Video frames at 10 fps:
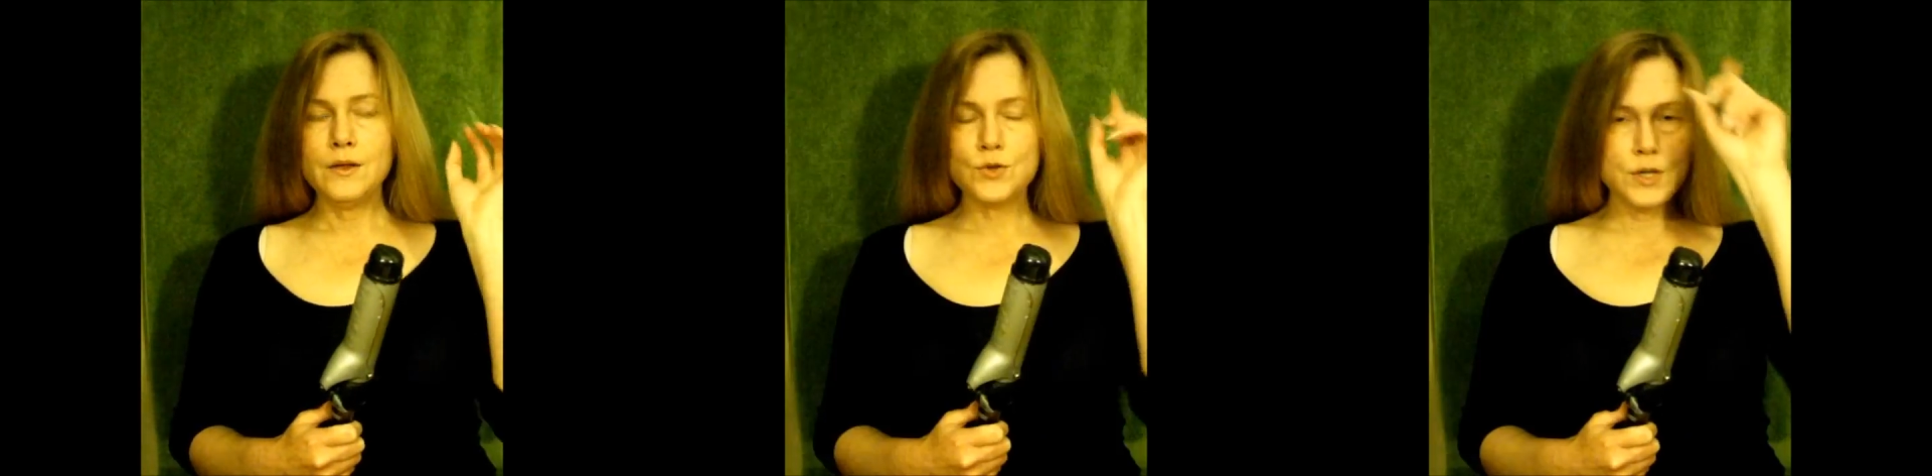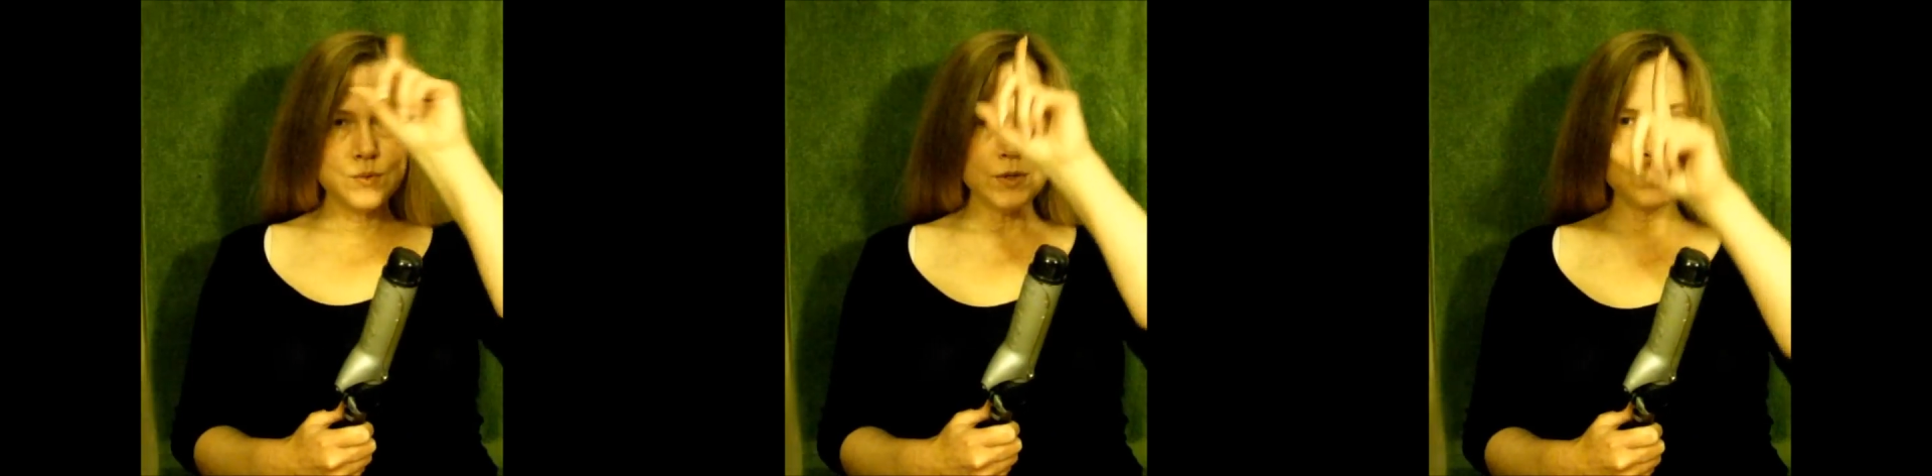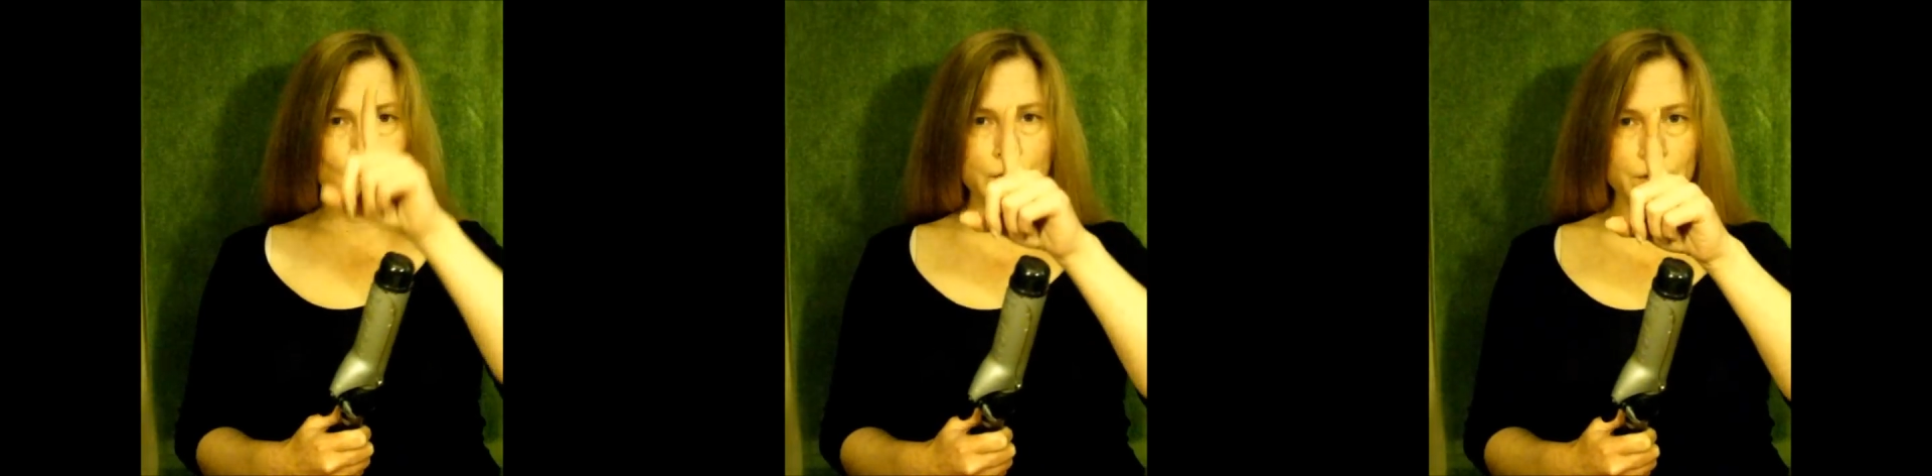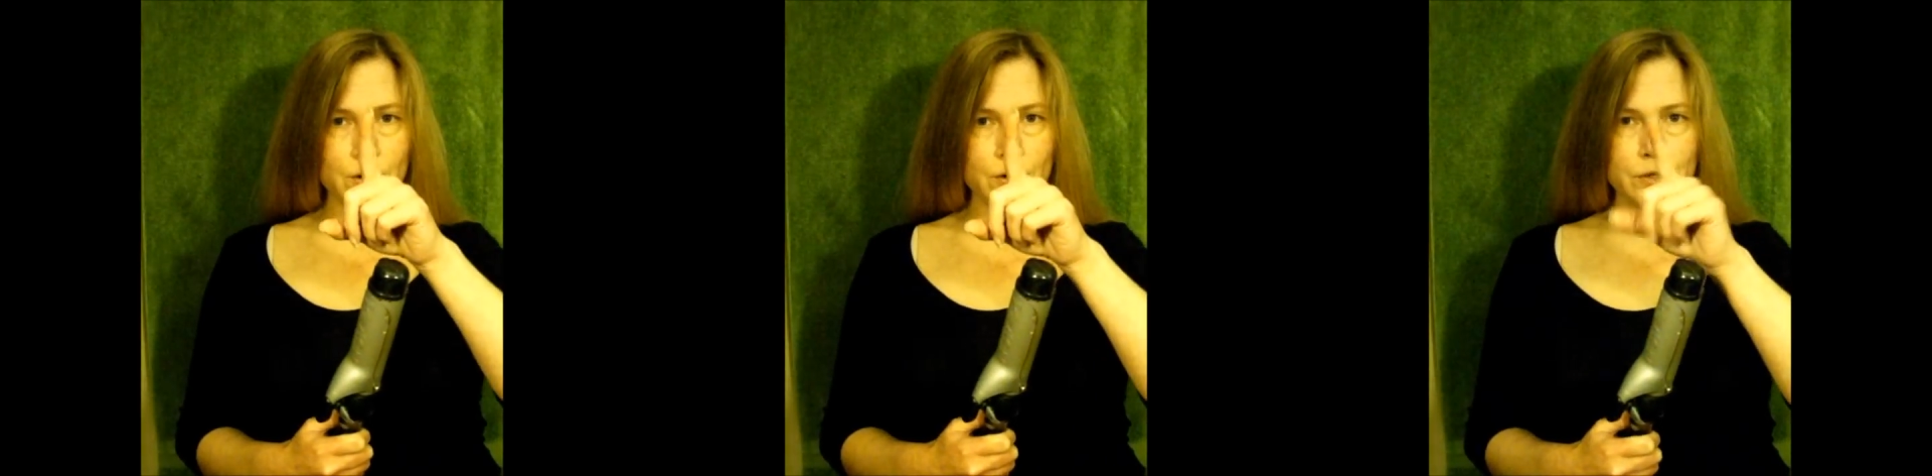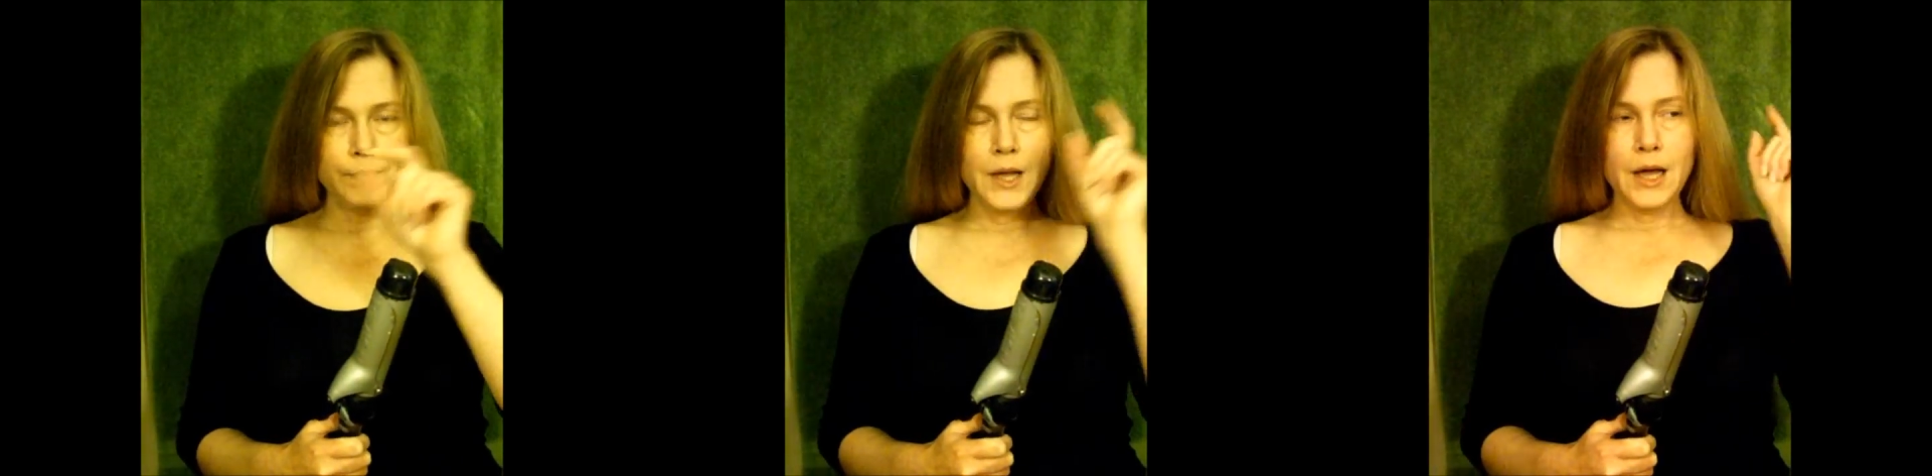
so that's just one curl,